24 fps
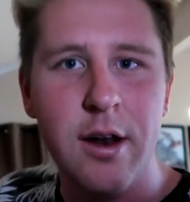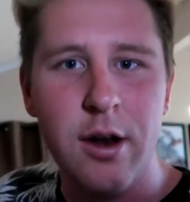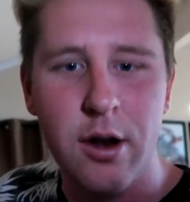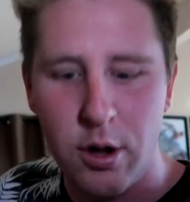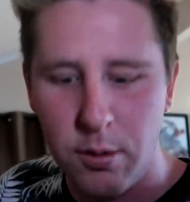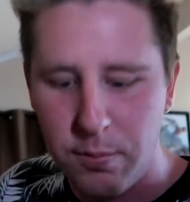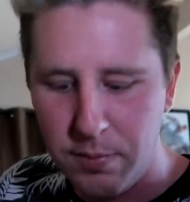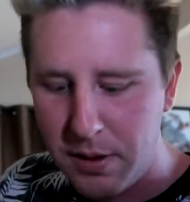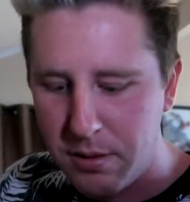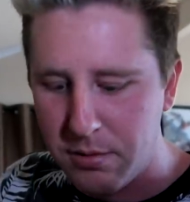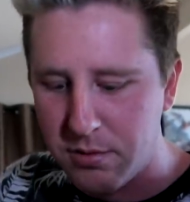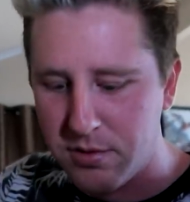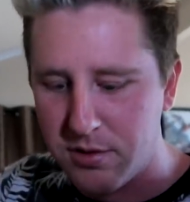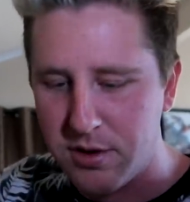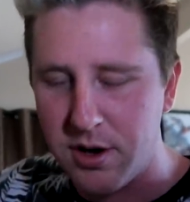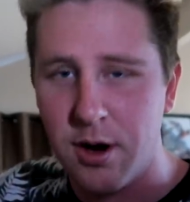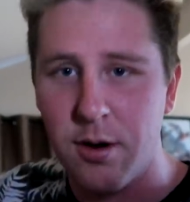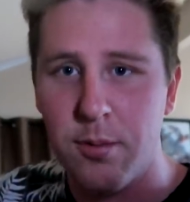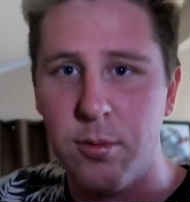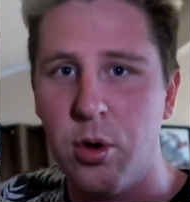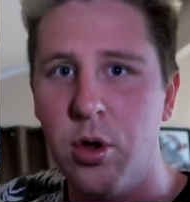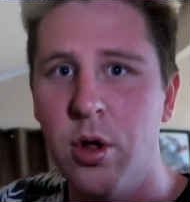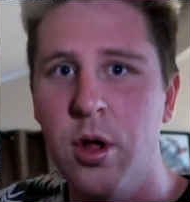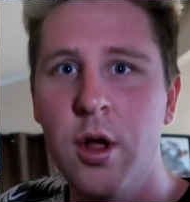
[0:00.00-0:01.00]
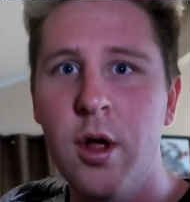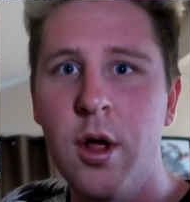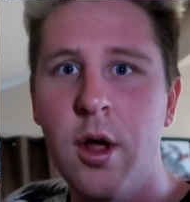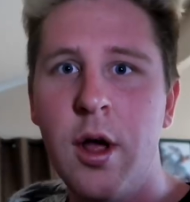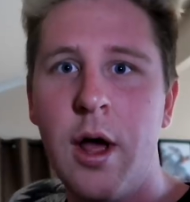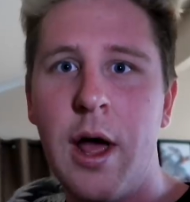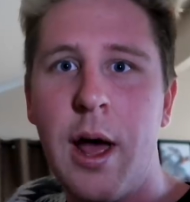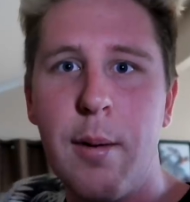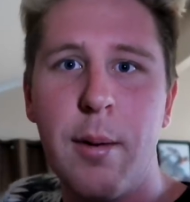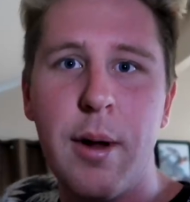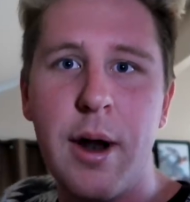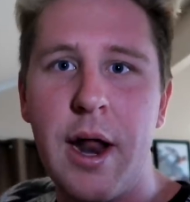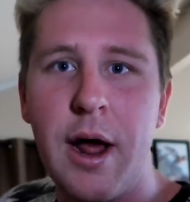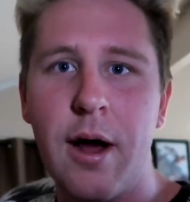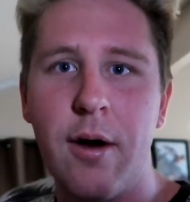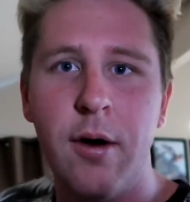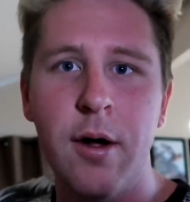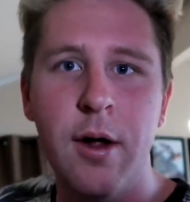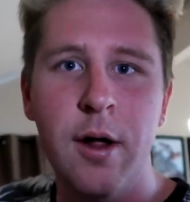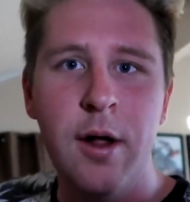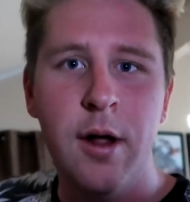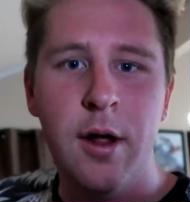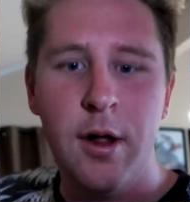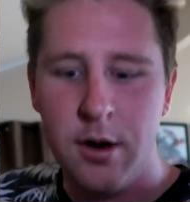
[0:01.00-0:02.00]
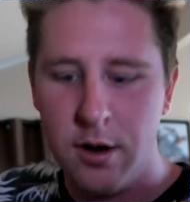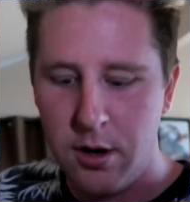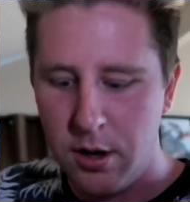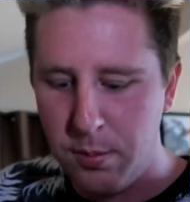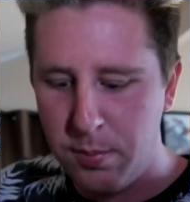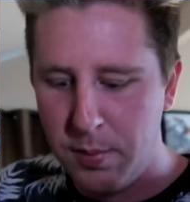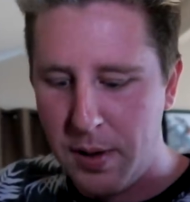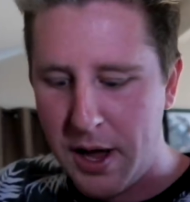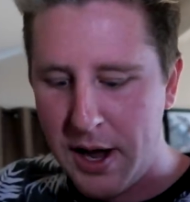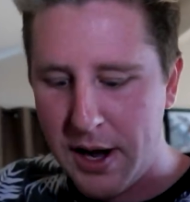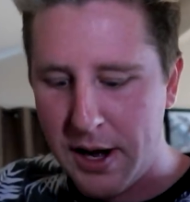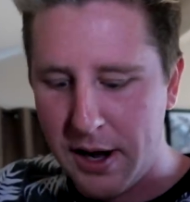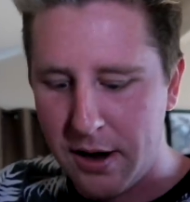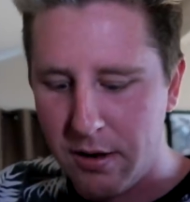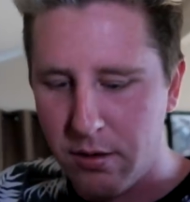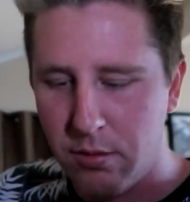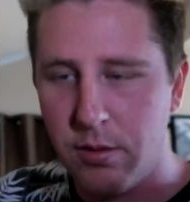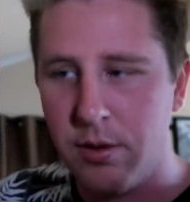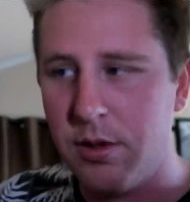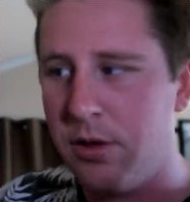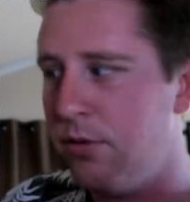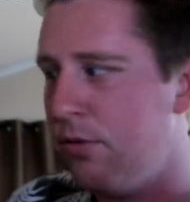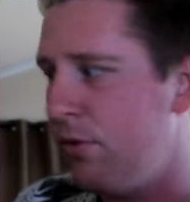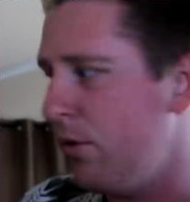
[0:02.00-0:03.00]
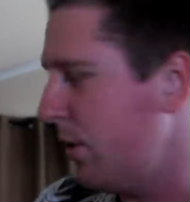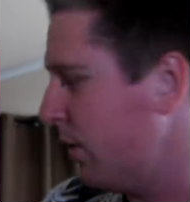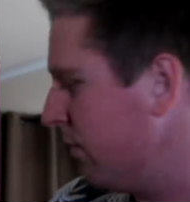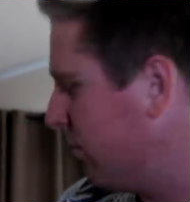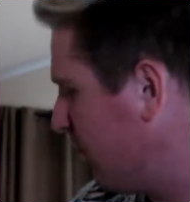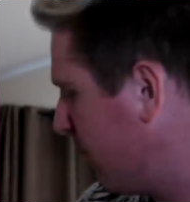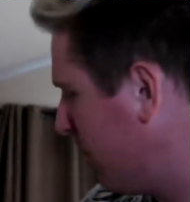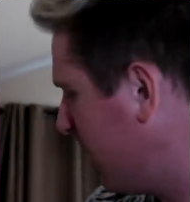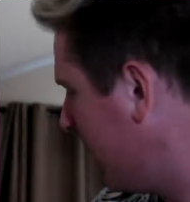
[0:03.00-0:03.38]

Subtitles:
Nope, that was terrible. How about now? Nope, I got to really focus on